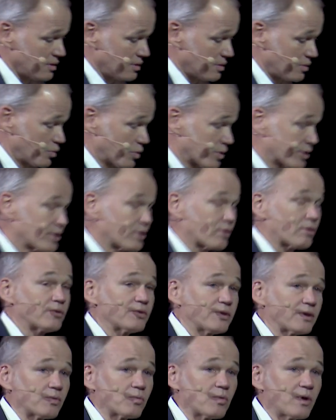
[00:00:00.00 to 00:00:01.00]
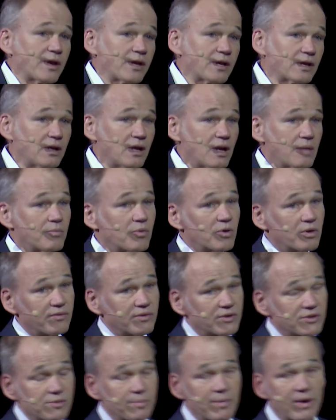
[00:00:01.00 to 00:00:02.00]
We're currently running a number of
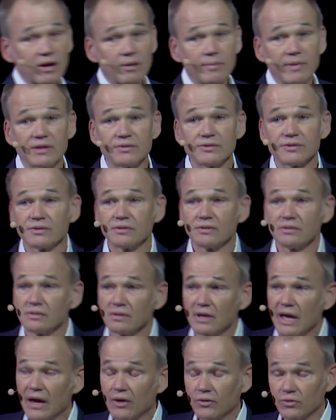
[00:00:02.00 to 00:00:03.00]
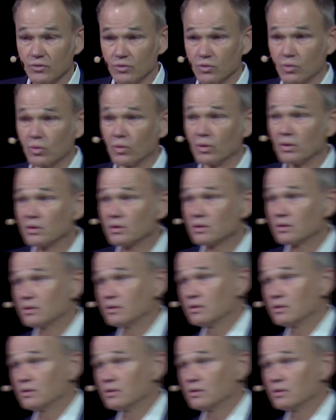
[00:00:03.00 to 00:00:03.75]
experiments outdoor,